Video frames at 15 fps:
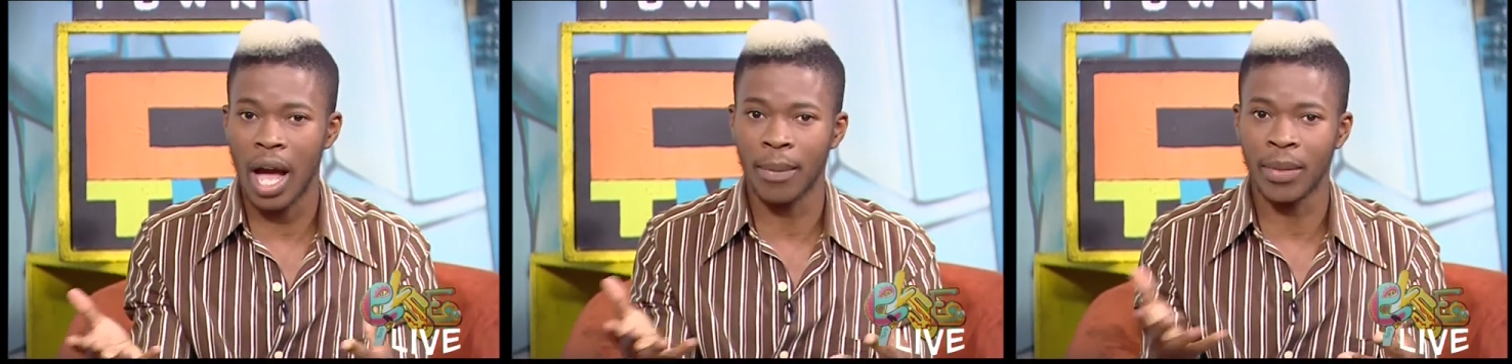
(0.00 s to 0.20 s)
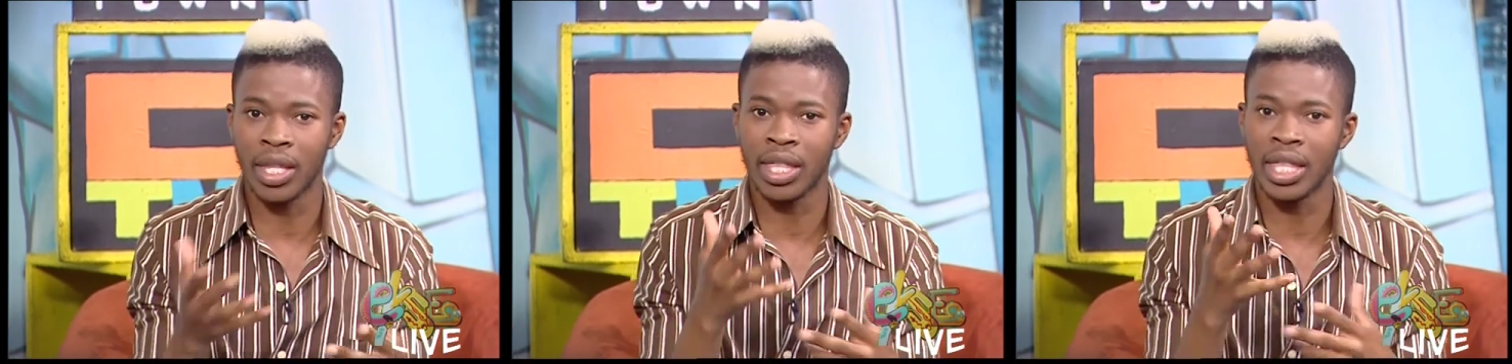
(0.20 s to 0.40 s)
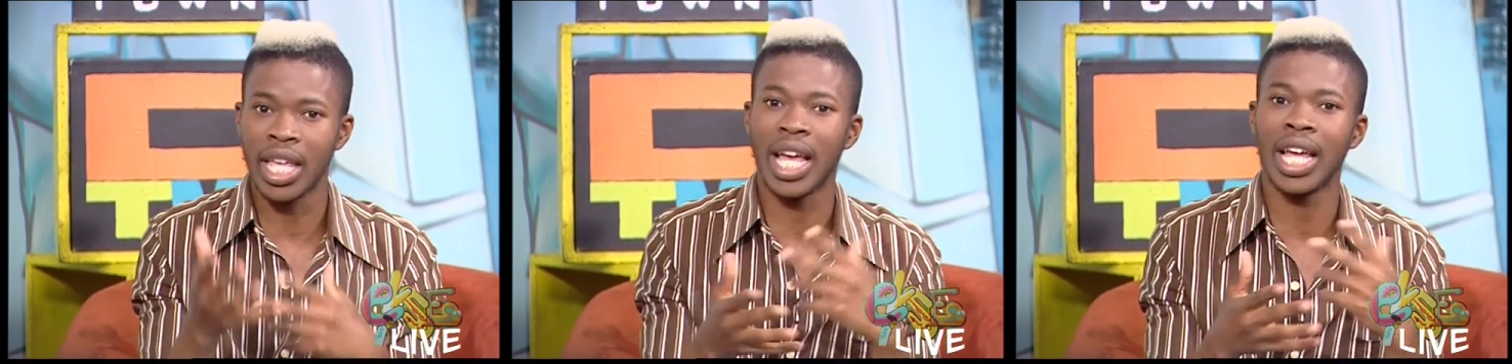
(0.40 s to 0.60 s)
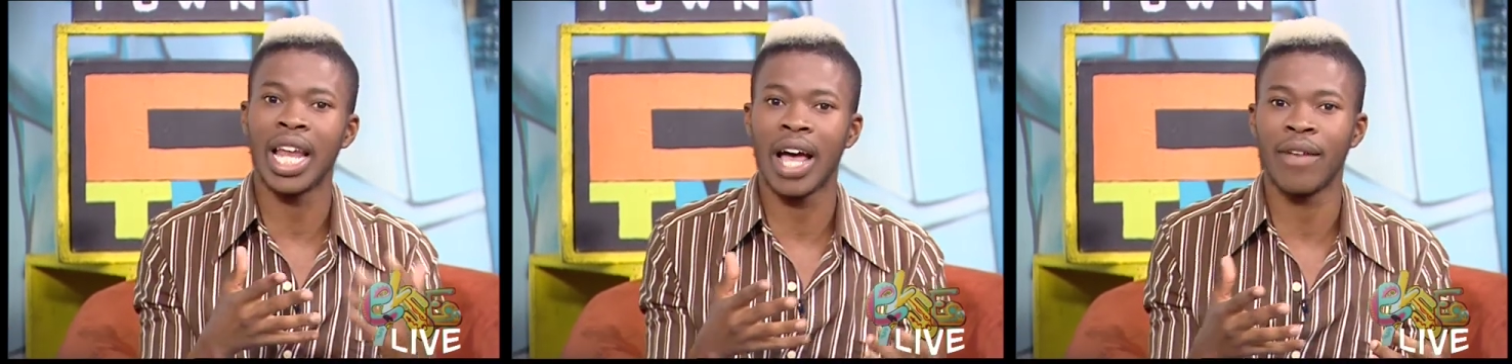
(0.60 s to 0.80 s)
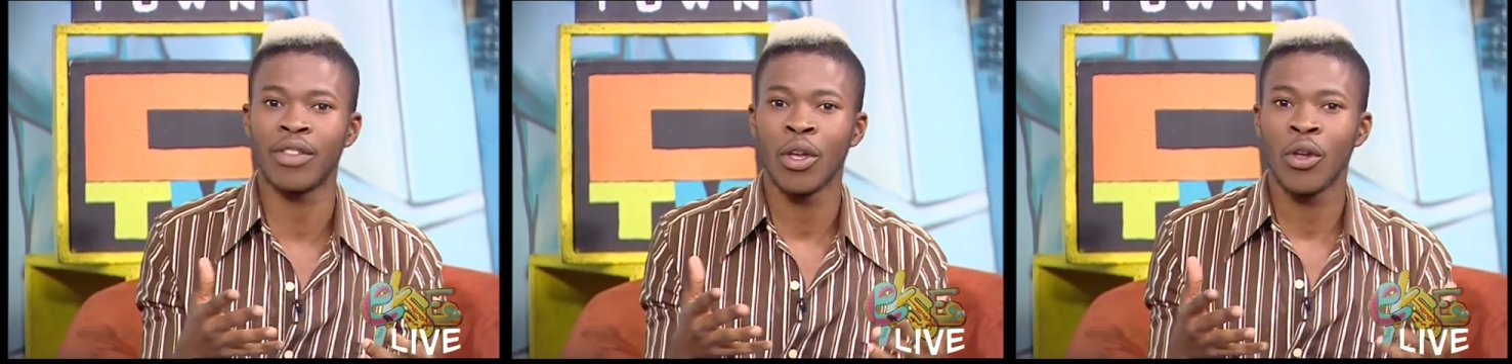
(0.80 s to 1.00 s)
in their
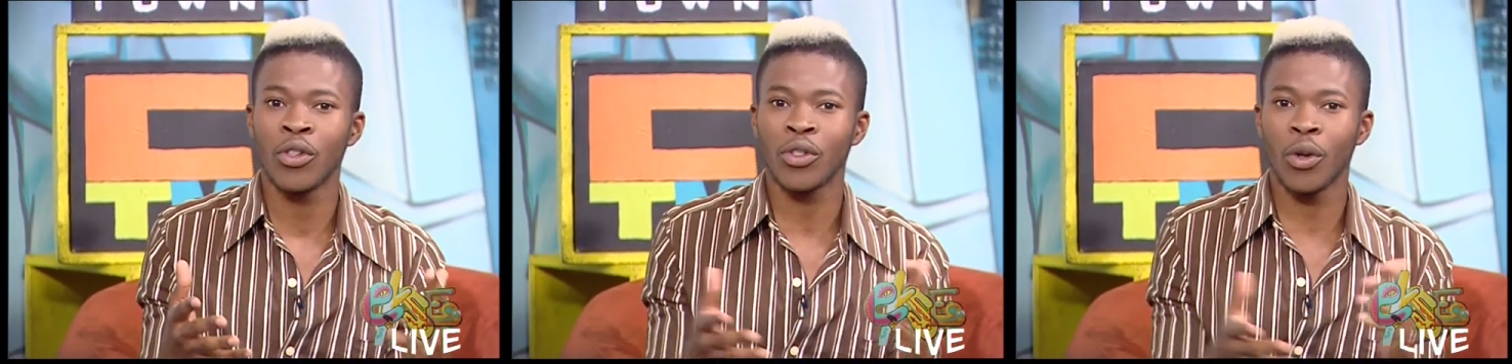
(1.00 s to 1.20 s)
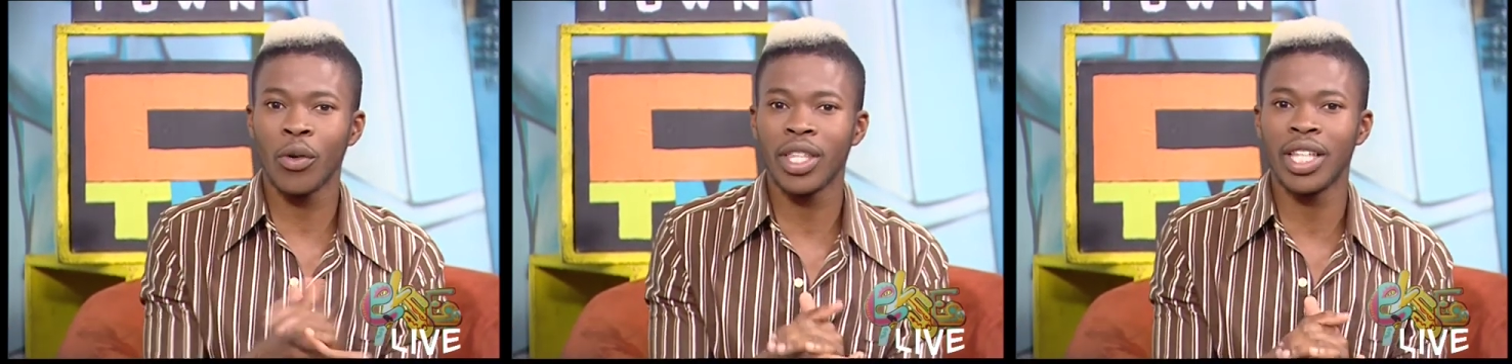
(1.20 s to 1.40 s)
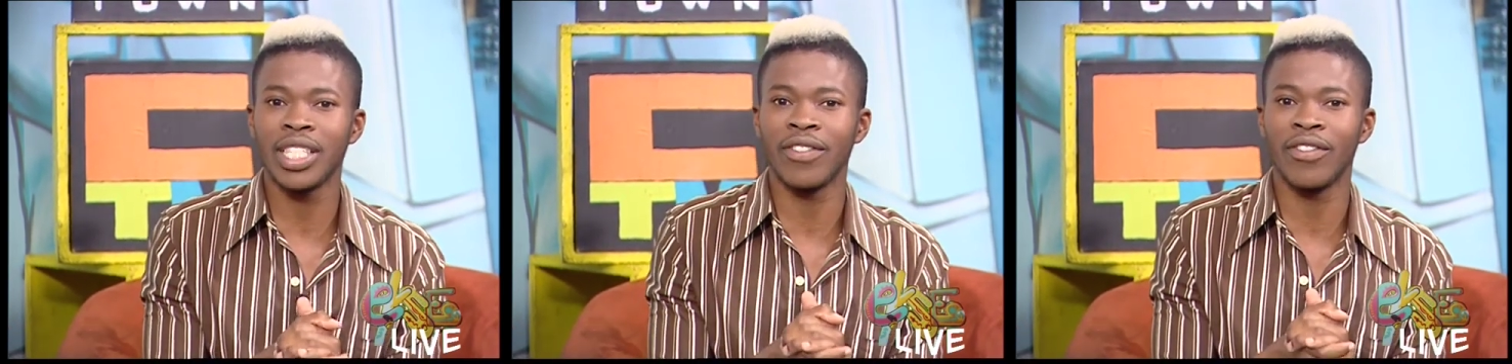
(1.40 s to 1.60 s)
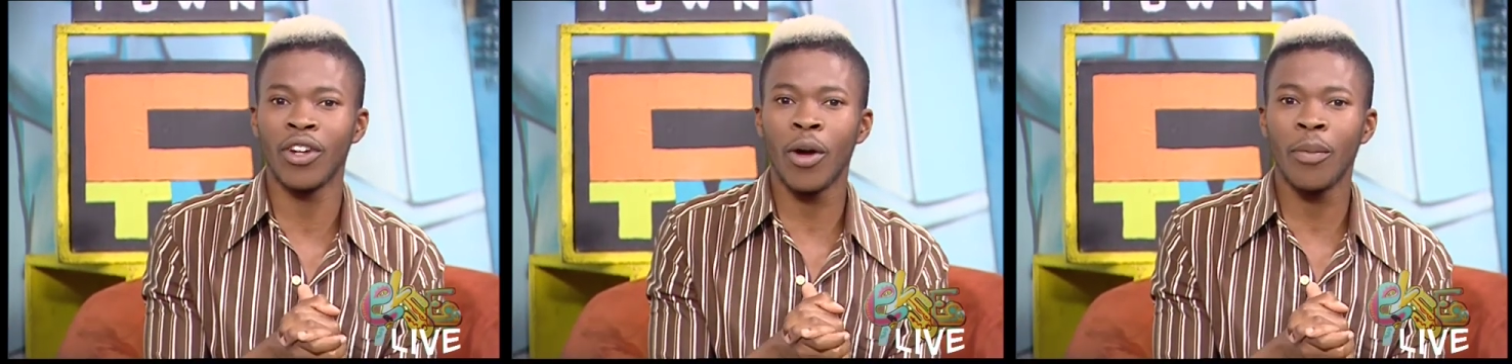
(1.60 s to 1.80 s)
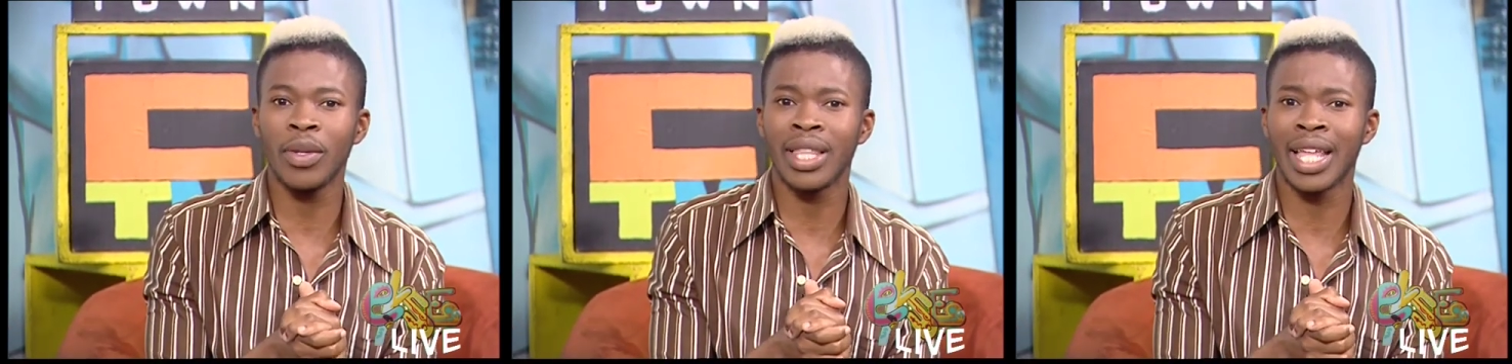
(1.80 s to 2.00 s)
lives. So they
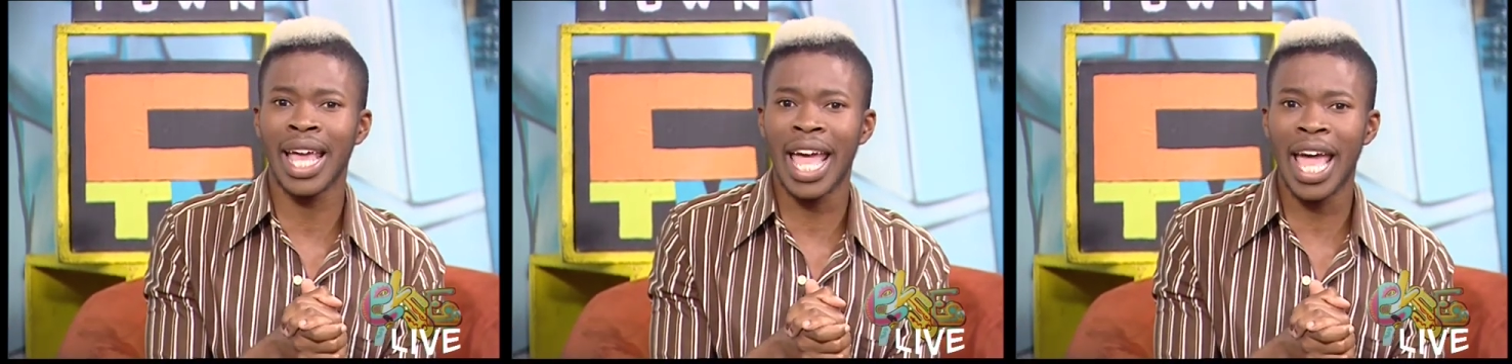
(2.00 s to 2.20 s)
developed the